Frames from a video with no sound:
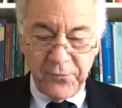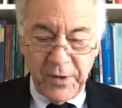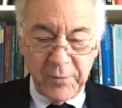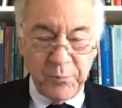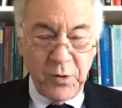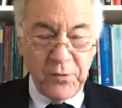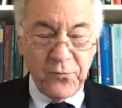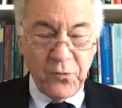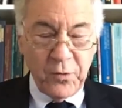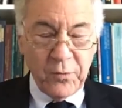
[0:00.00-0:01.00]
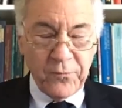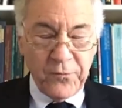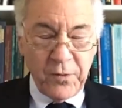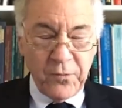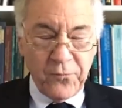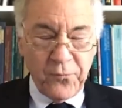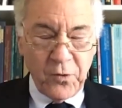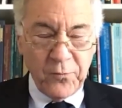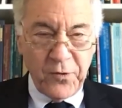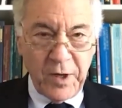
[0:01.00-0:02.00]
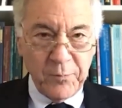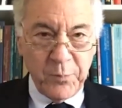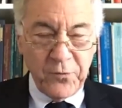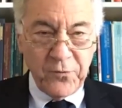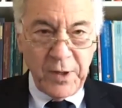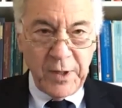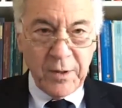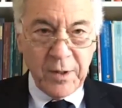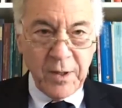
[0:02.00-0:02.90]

5.45%,